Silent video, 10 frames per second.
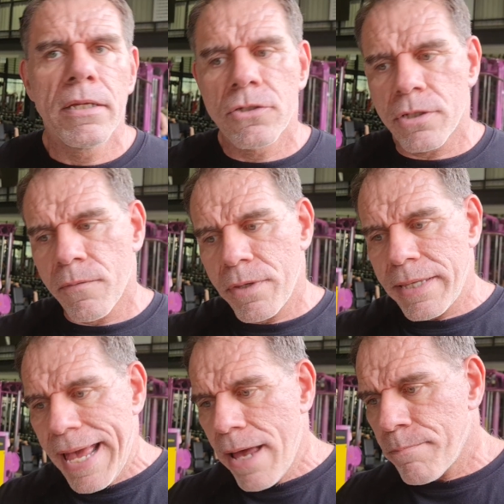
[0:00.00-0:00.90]
So
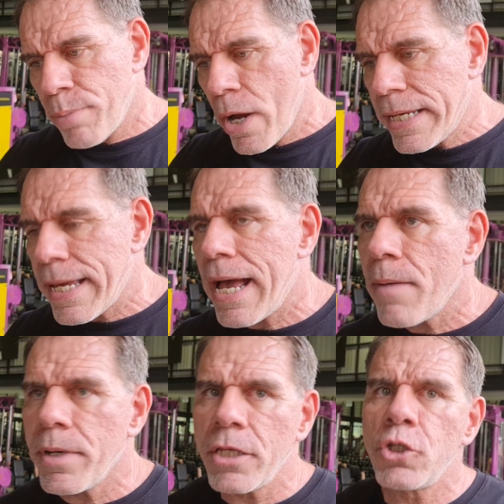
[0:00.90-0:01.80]
without
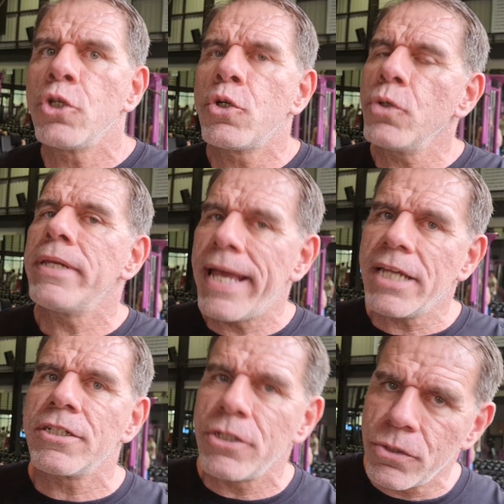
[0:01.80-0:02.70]
bicarbonate, you couldn't
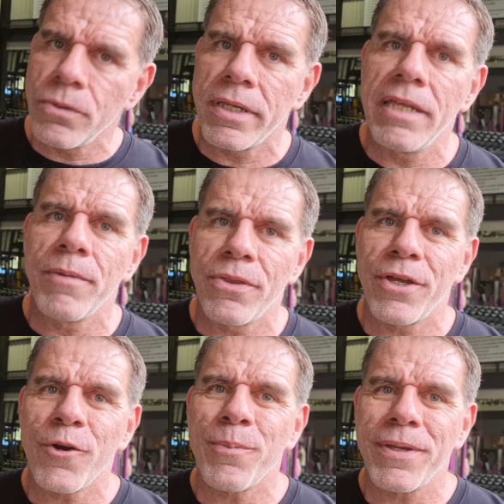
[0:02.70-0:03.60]
actually do the
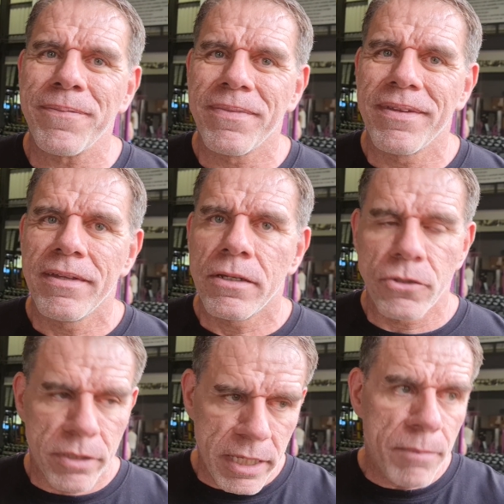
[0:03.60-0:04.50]
chemotherapy,
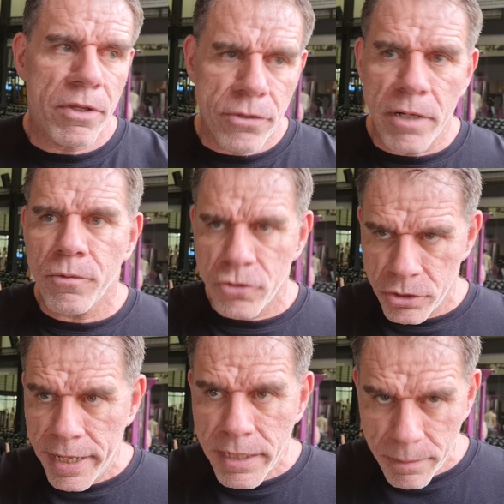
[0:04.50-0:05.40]
because the chemotherapy will
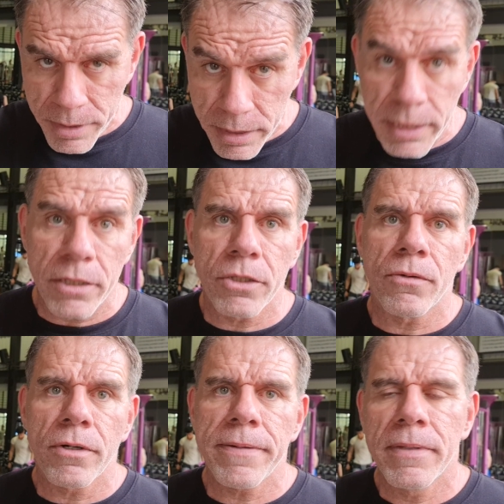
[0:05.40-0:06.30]
just end up killing
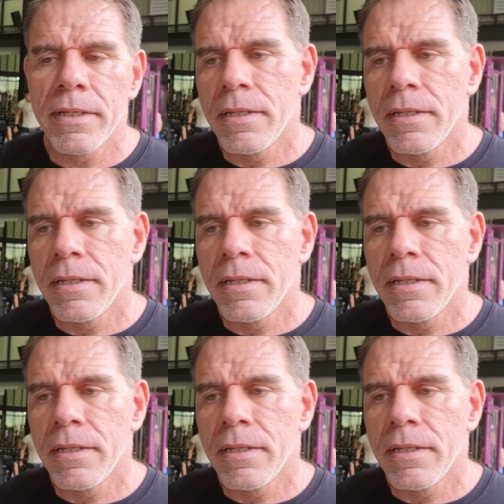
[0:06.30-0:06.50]
you, right?